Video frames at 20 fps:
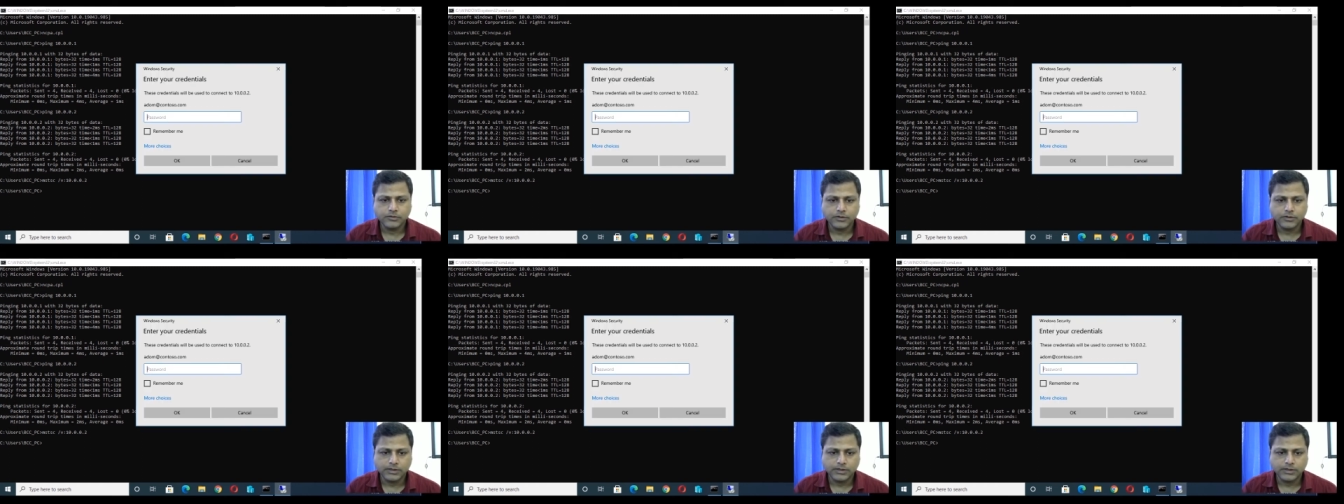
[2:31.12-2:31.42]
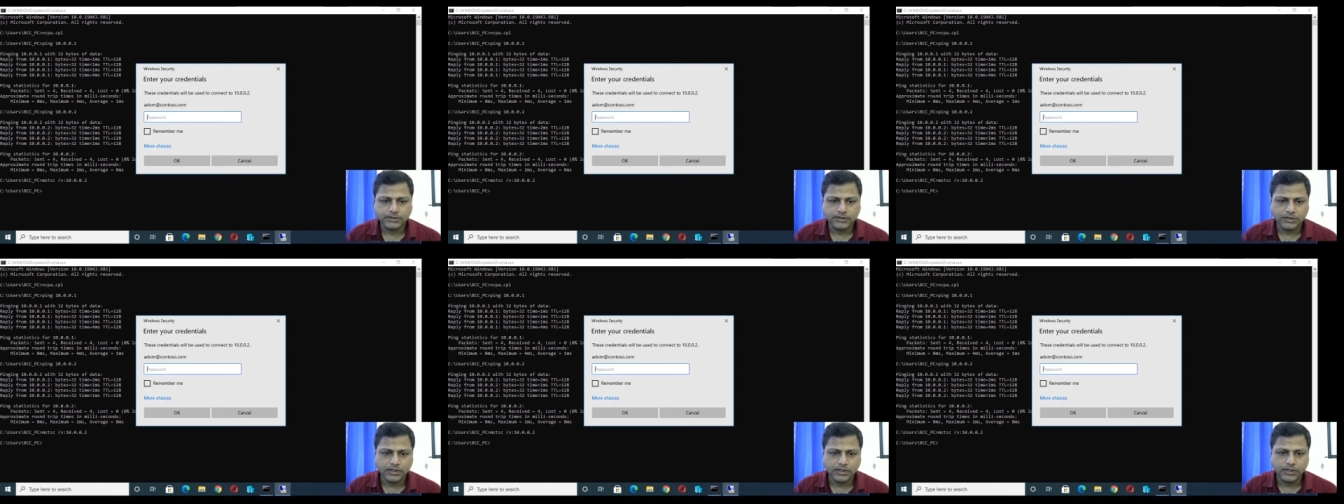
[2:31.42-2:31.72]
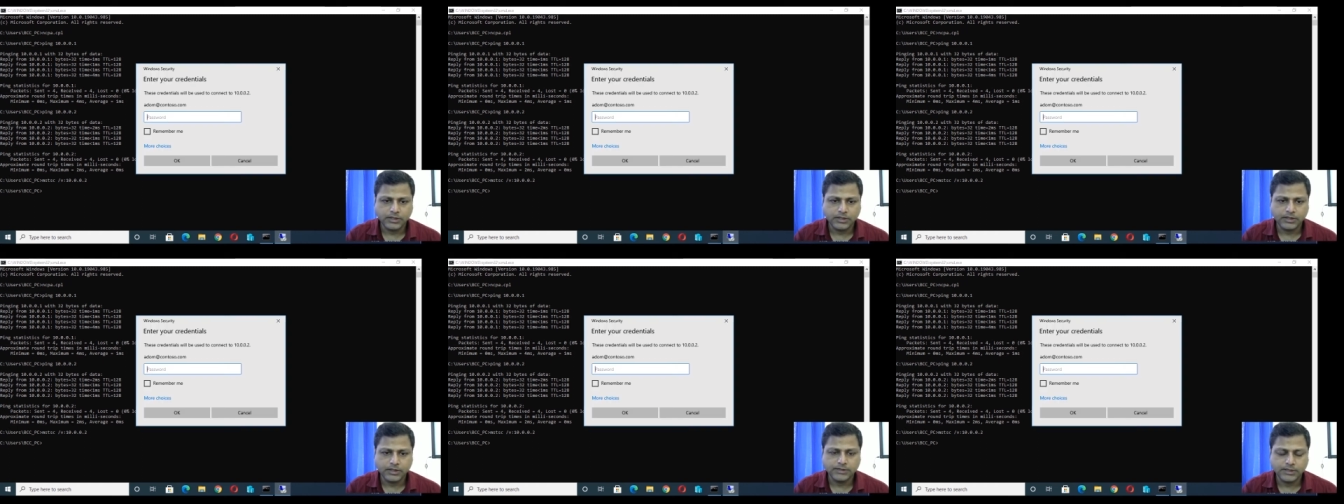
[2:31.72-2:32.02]
can see that
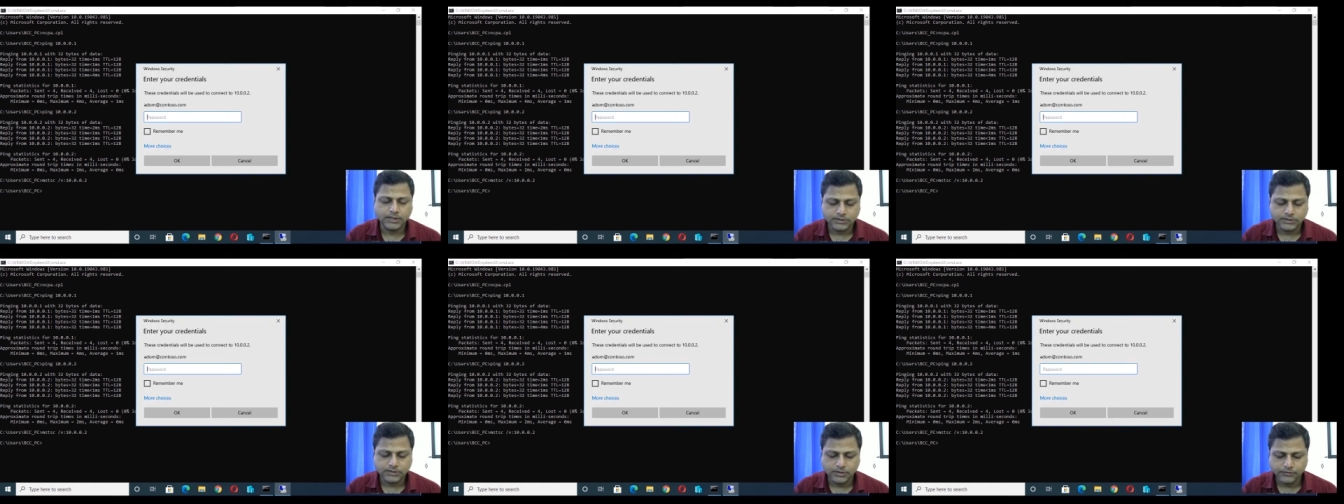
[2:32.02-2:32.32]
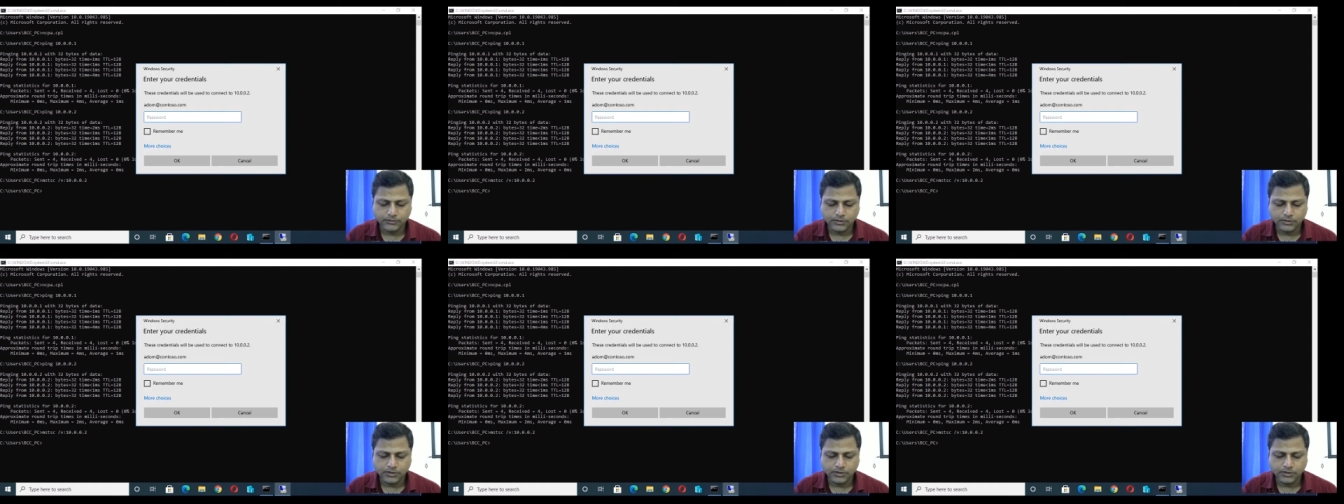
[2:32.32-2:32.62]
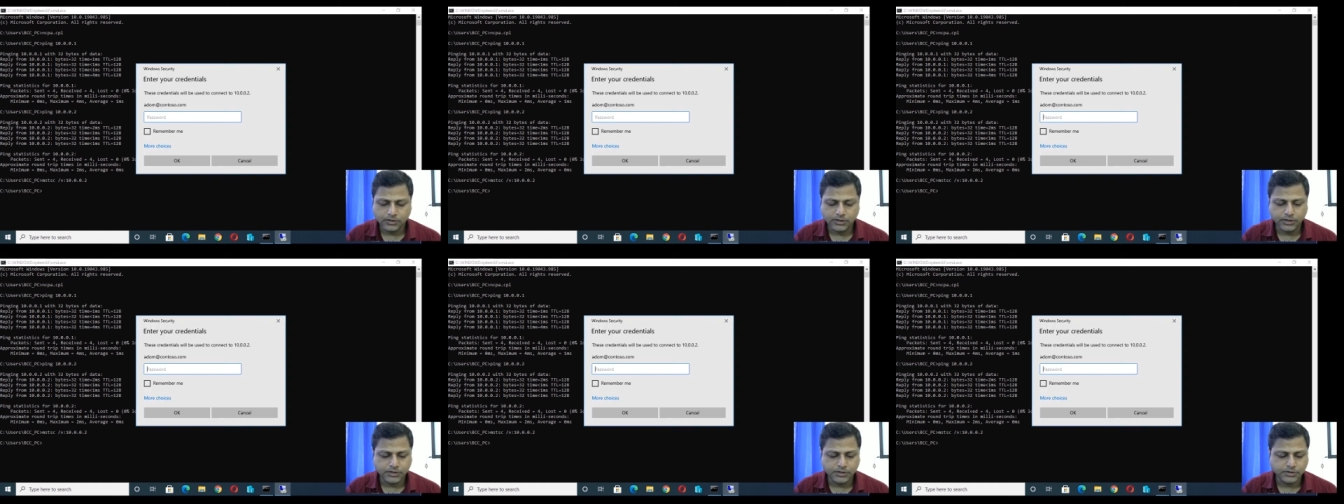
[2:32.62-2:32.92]
it is asking for the
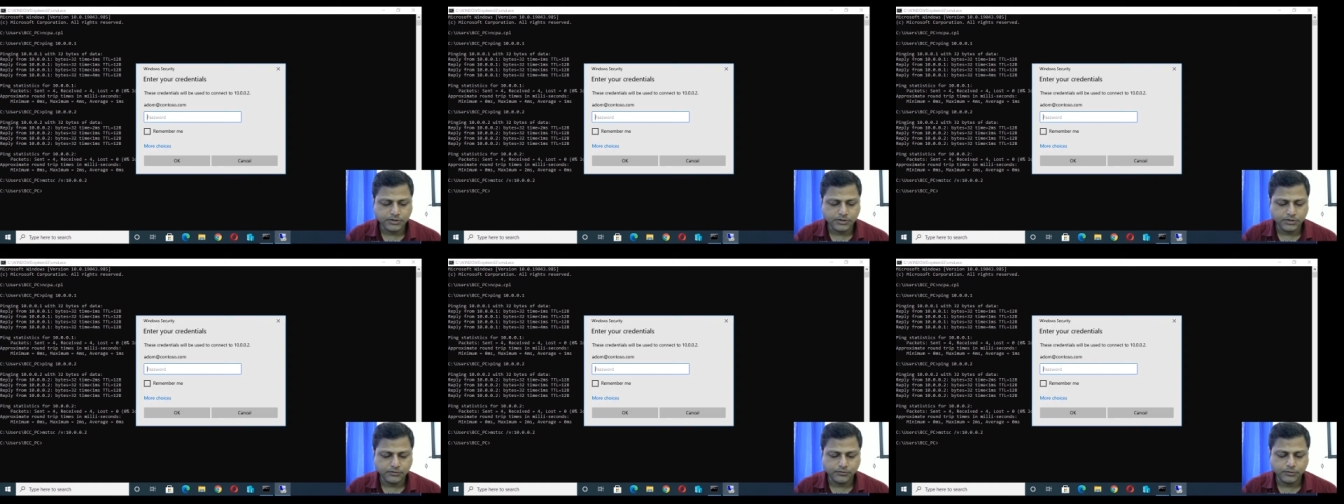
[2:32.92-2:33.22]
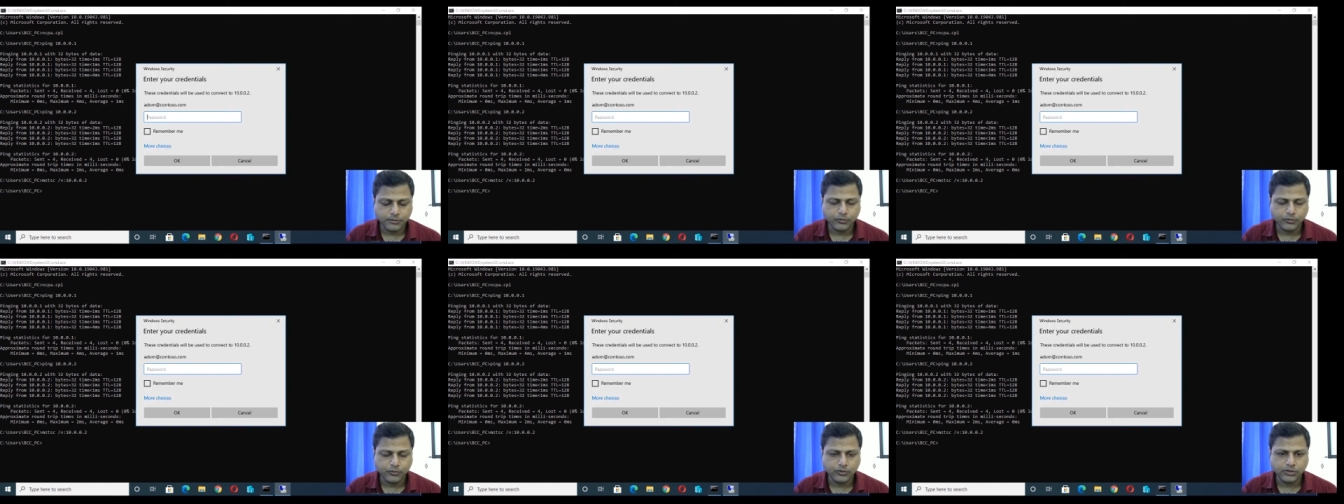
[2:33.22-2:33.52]
credential. We'll put the